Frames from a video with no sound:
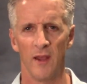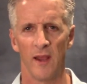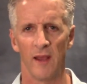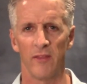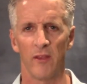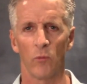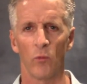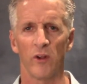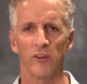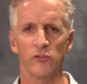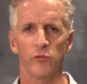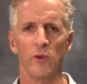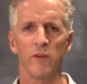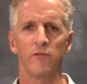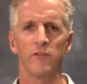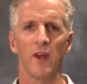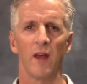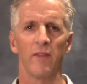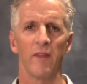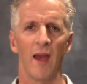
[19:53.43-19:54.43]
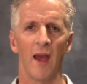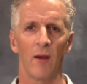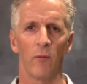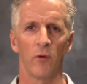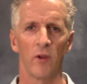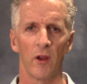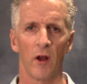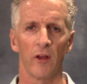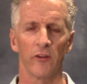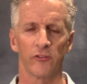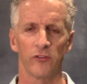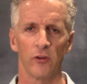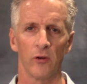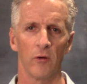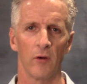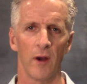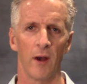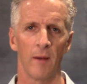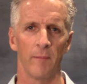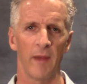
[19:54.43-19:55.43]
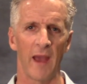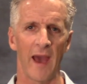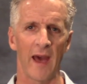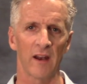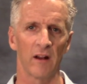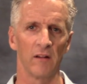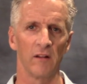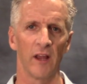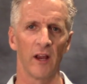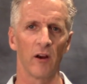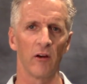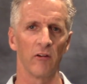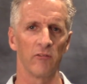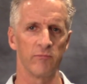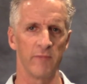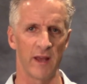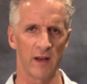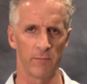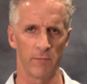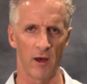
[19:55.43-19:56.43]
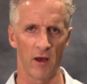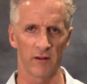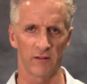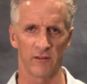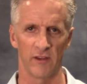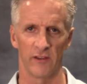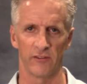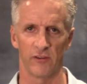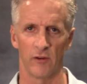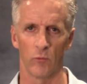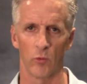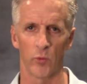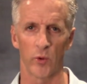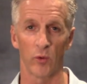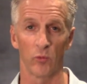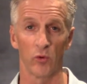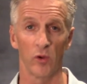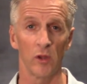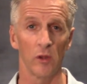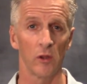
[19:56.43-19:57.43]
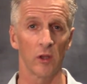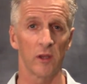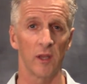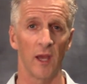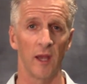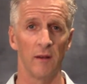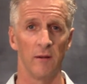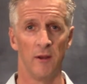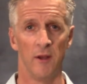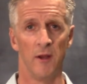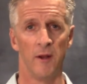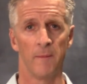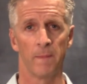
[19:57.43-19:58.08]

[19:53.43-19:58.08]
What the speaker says: And then once we've done that, we also add a layer of metabolic testing where we can really look at